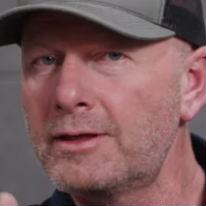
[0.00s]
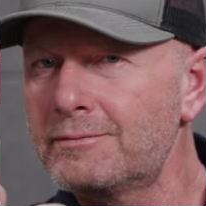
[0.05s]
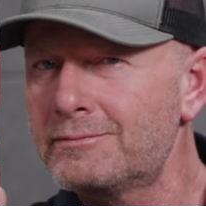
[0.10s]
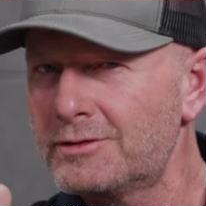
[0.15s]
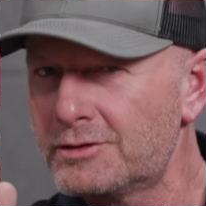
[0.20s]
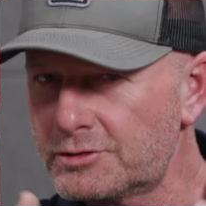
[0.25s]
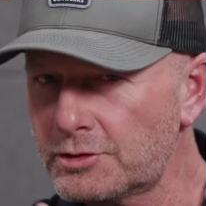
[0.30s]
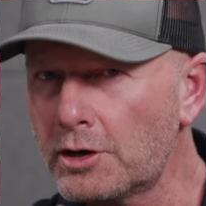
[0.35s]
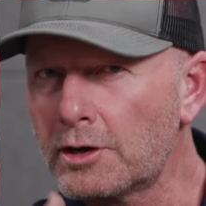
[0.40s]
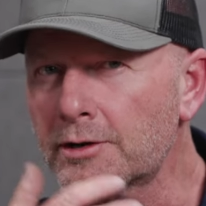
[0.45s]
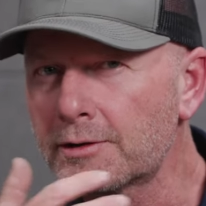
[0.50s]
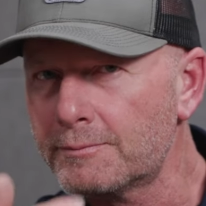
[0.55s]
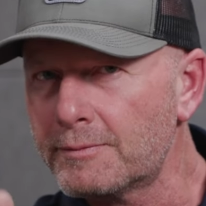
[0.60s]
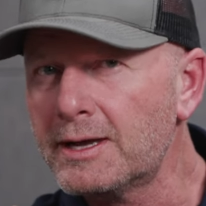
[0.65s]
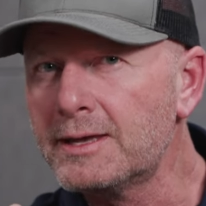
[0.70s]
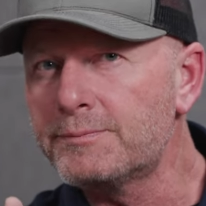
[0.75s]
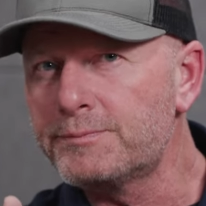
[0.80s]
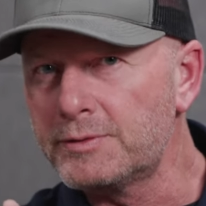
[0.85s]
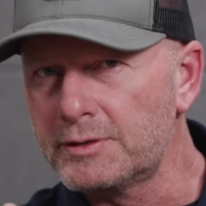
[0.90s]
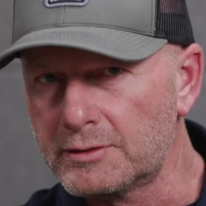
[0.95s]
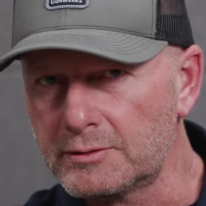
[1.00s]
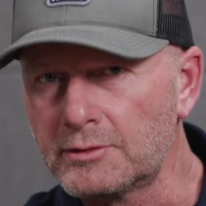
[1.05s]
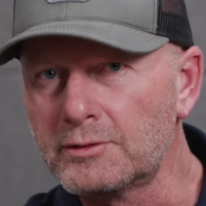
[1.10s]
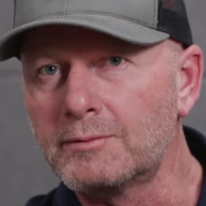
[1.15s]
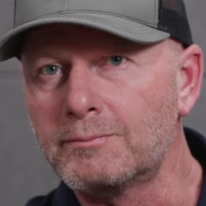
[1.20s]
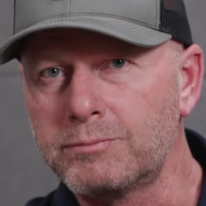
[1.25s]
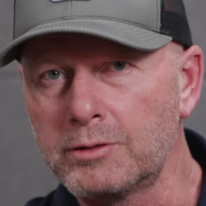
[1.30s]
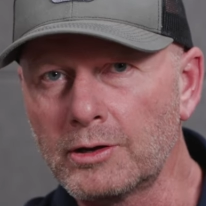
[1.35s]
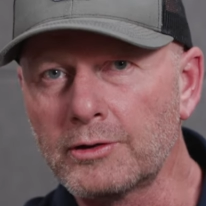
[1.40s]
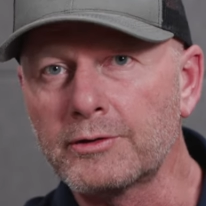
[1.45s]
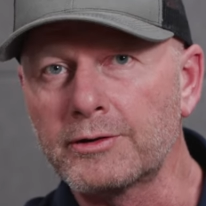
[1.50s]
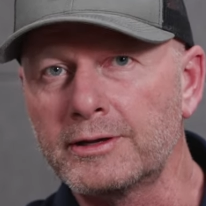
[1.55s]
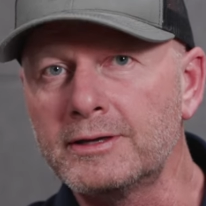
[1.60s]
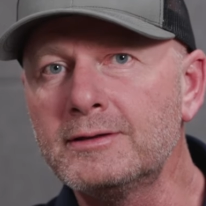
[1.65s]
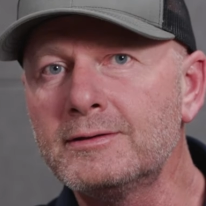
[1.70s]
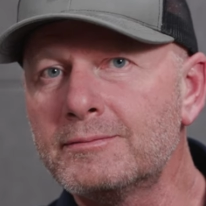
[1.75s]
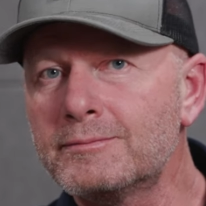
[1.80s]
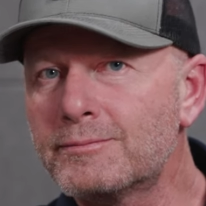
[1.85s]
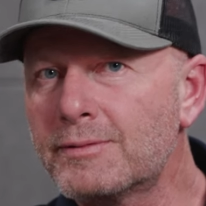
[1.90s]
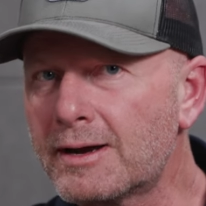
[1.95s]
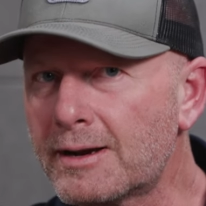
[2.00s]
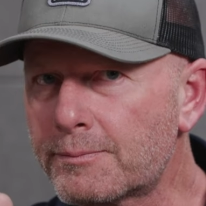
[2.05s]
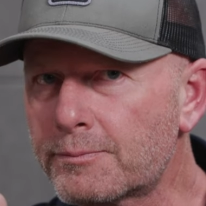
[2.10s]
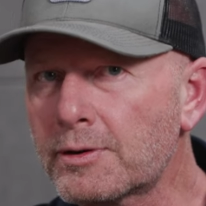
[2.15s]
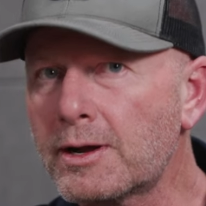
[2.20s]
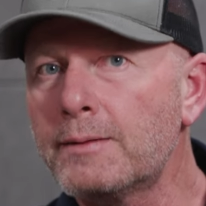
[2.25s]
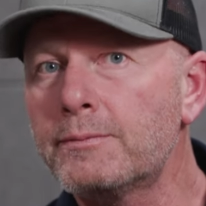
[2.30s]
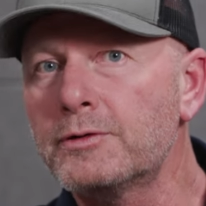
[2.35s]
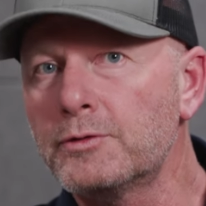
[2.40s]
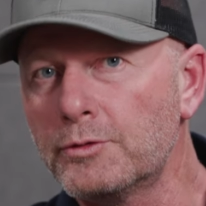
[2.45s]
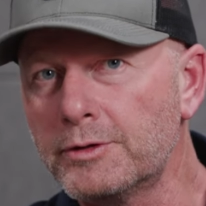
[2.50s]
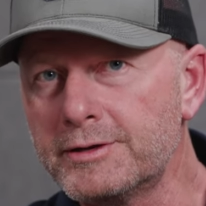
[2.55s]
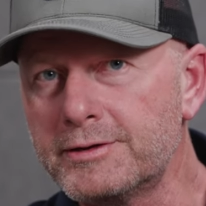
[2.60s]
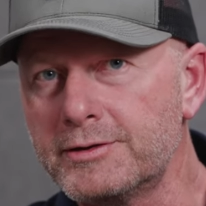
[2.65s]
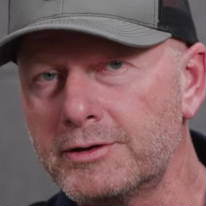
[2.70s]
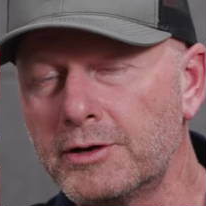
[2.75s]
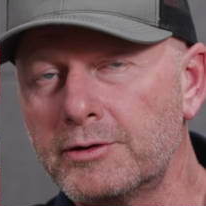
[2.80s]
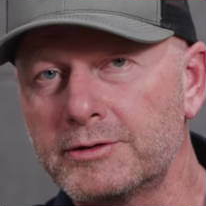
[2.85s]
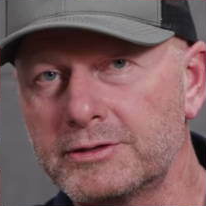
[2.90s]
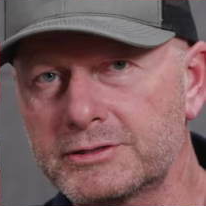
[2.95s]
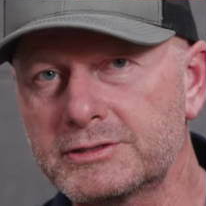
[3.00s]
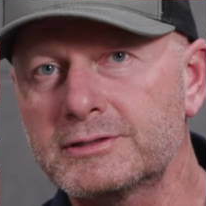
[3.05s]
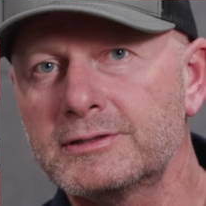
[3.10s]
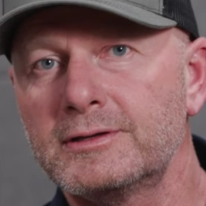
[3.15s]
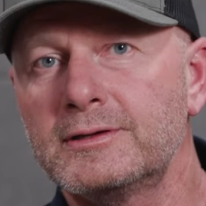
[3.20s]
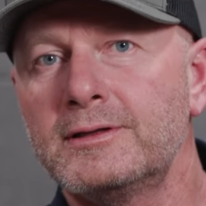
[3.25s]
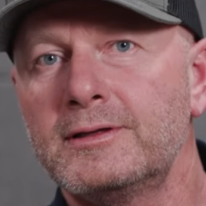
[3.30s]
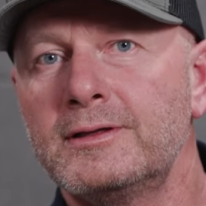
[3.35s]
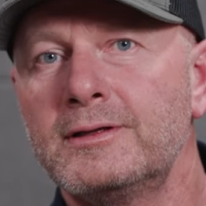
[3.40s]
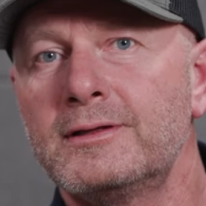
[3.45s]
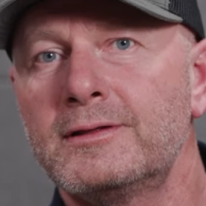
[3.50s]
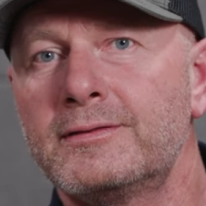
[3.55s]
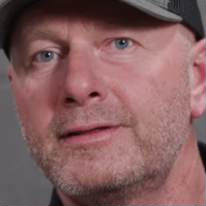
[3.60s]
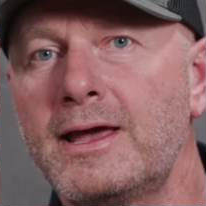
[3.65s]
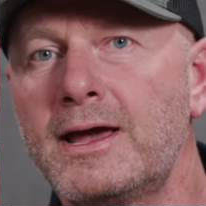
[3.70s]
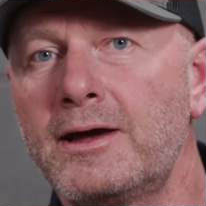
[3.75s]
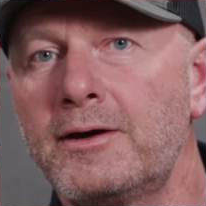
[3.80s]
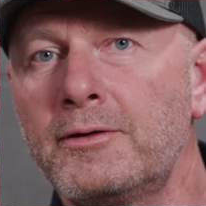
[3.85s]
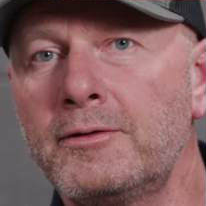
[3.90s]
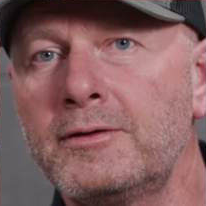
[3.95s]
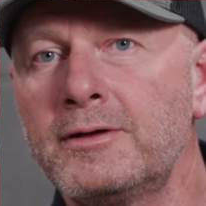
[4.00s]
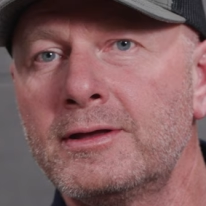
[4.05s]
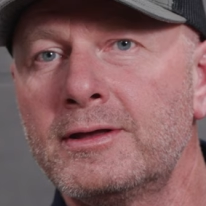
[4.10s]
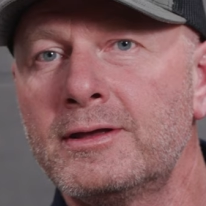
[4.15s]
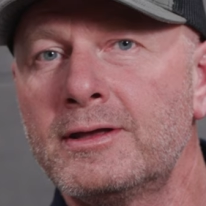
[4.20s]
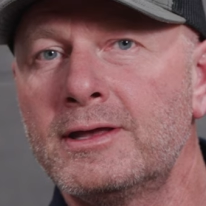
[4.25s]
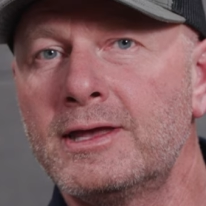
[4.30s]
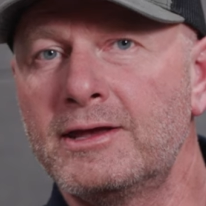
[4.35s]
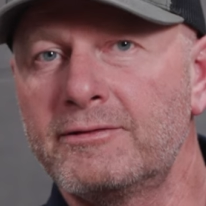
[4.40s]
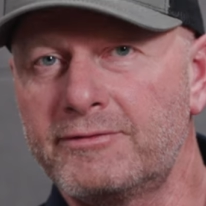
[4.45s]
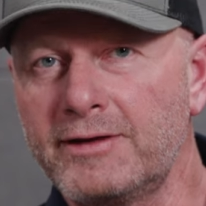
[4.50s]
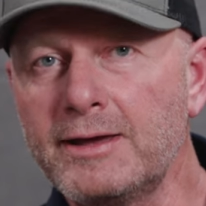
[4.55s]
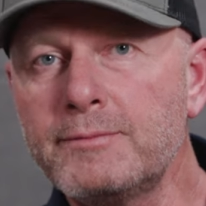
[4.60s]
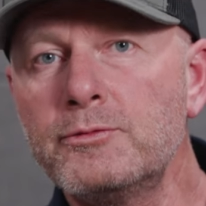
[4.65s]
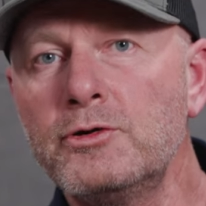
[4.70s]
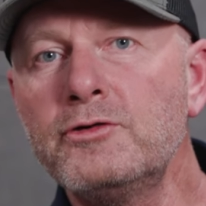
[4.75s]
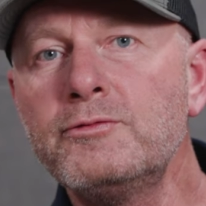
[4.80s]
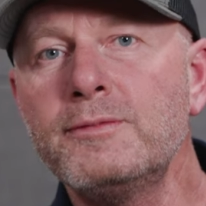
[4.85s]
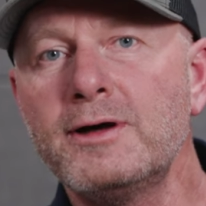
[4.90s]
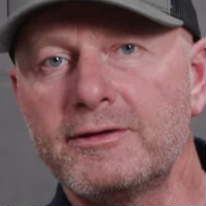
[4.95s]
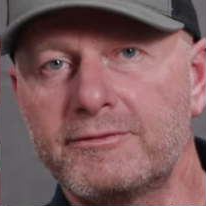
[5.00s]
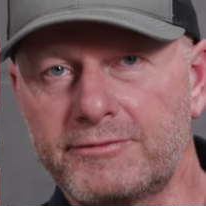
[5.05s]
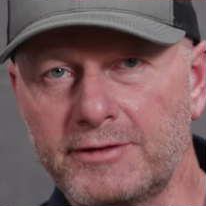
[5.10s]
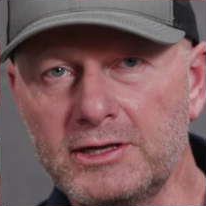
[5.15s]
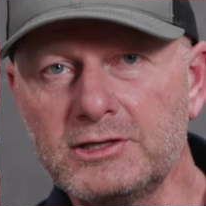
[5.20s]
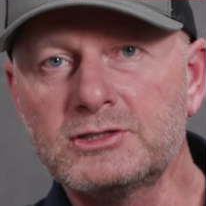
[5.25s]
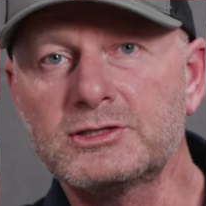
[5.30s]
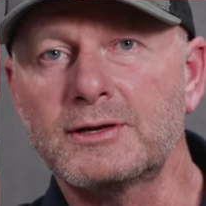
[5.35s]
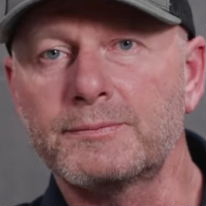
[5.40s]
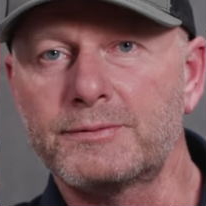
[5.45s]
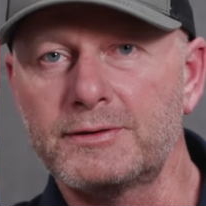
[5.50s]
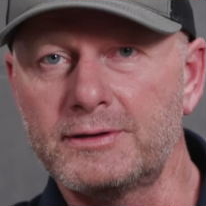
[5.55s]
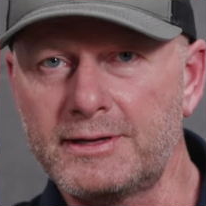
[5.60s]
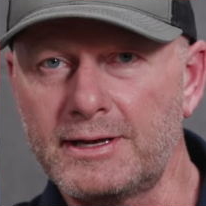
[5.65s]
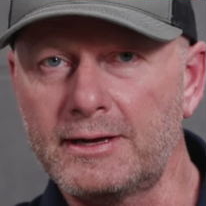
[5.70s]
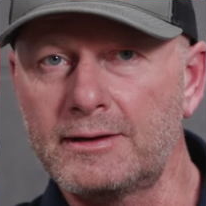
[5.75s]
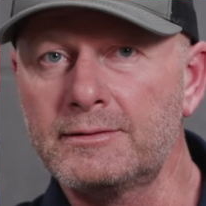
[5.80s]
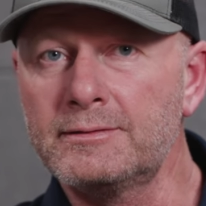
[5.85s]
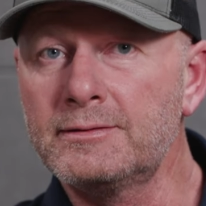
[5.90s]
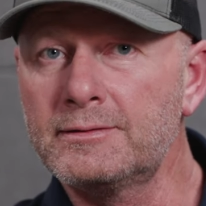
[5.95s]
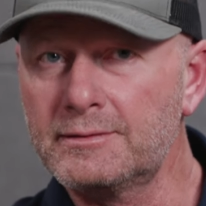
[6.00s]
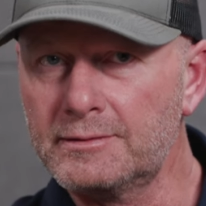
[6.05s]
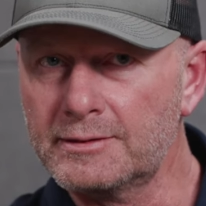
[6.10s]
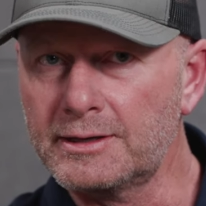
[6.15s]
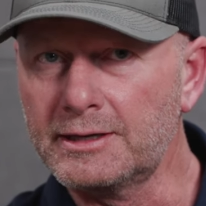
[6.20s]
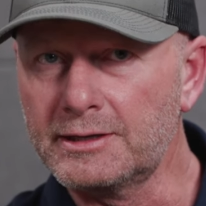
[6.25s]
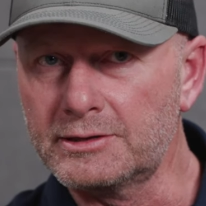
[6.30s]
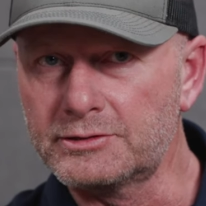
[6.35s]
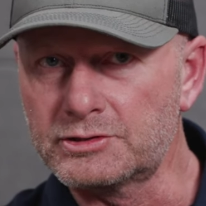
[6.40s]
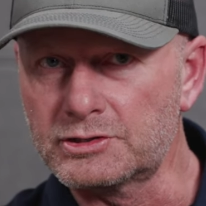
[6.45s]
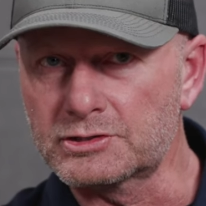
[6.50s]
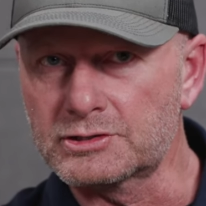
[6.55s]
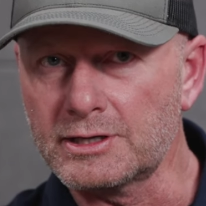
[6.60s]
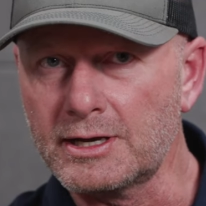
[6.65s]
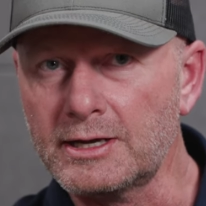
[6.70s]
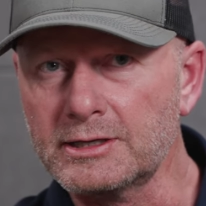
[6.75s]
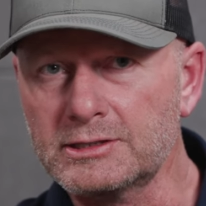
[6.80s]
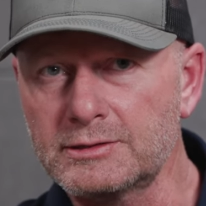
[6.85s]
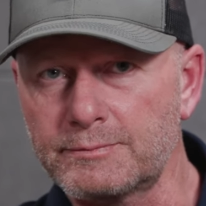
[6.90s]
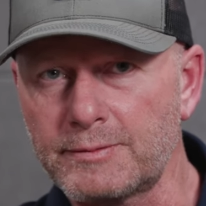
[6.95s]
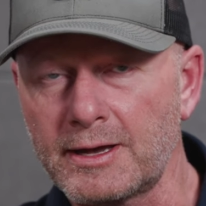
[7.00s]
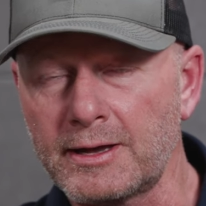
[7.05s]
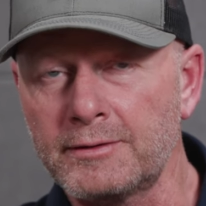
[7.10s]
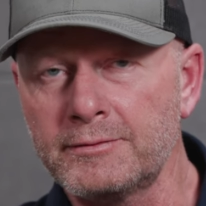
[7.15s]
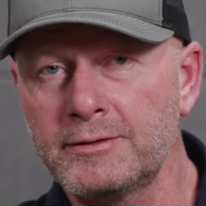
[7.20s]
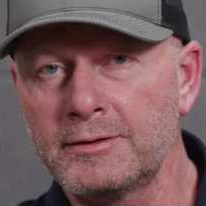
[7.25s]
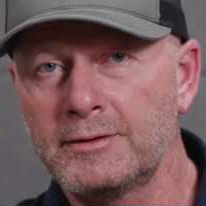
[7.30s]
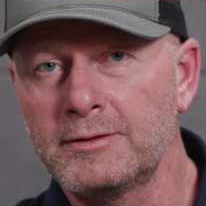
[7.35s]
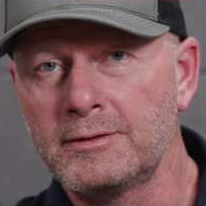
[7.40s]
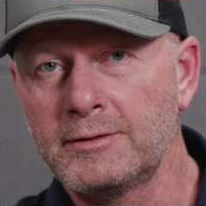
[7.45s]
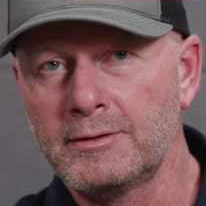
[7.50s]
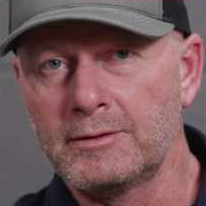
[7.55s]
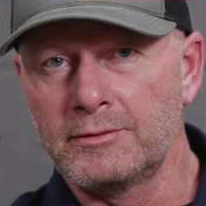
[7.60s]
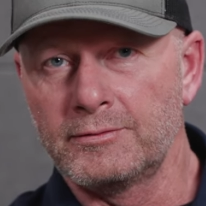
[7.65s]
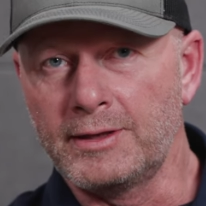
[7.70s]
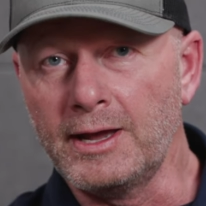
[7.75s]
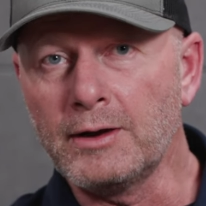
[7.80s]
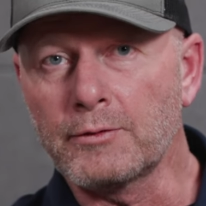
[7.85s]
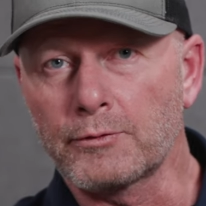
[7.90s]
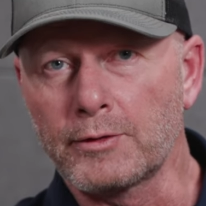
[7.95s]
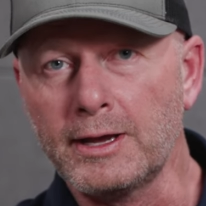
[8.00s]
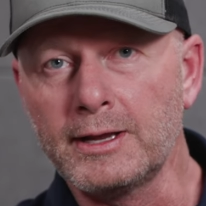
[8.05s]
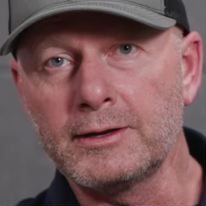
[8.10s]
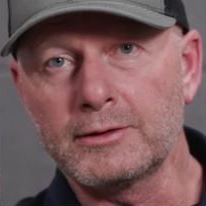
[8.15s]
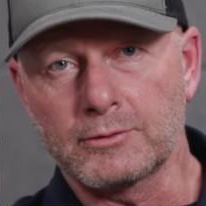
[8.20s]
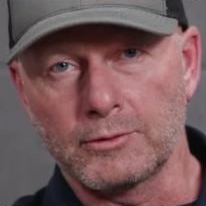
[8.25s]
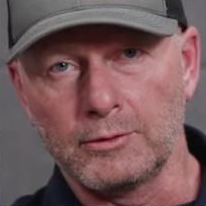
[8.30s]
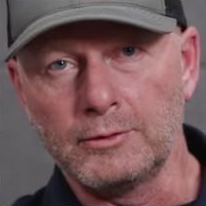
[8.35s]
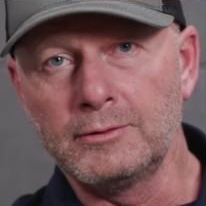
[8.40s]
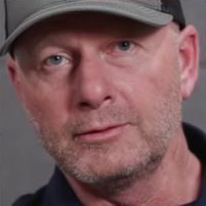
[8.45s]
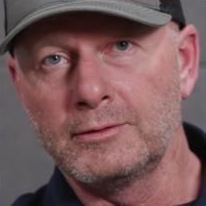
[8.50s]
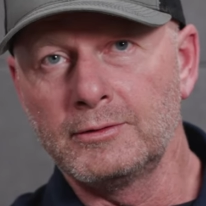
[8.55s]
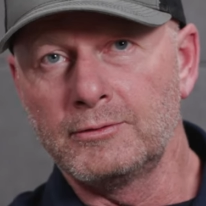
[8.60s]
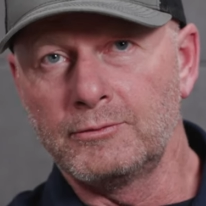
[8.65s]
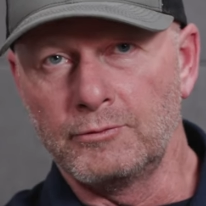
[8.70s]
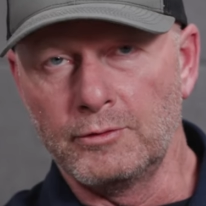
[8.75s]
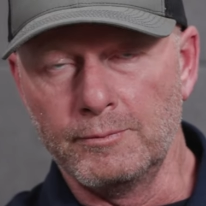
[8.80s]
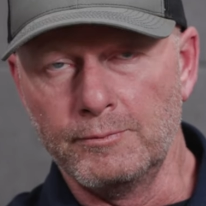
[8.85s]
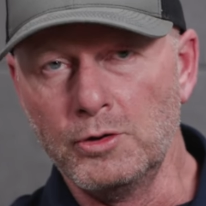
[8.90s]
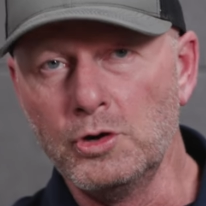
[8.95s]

the target might be a little blurry, but I probably wouldn't notice. Now, if I move my face up and down, like I just talked about, that reticle will